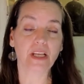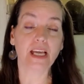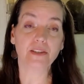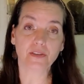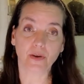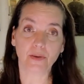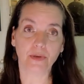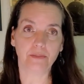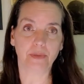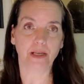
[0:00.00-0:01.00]
And so I
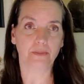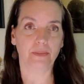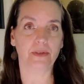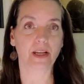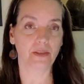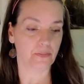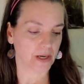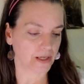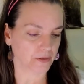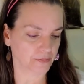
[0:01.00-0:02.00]
went and bought another
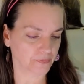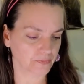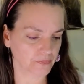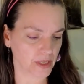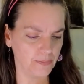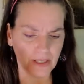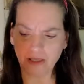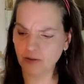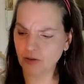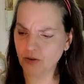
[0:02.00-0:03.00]
bottle. But
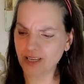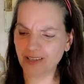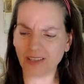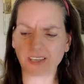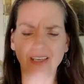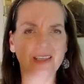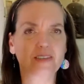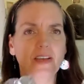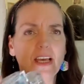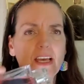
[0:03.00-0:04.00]
crazy thing
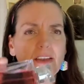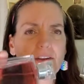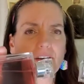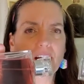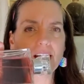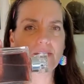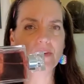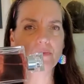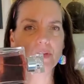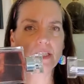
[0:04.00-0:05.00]
is, they're not
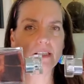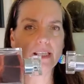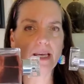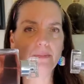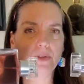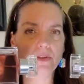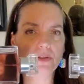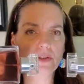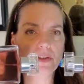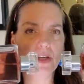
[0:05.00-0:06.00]
even really
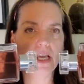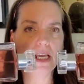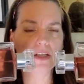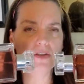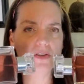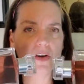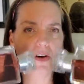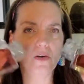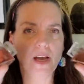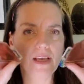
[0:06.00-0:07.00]
labeled.
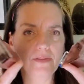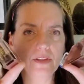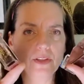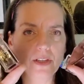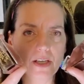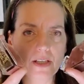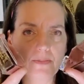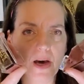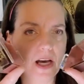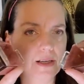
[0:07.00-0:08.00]
So I even looked on the
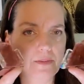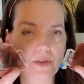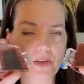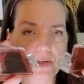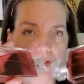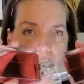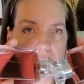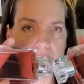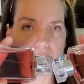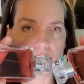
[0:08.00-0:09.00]
bottom. They're
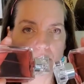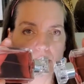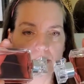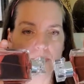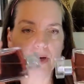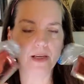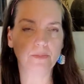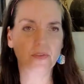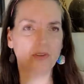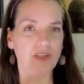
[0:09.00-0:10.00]
identical on the bottom.
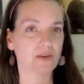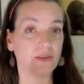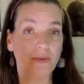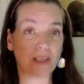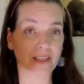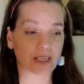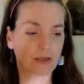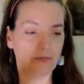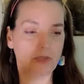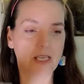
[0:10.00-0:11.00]
So the only way to tell them,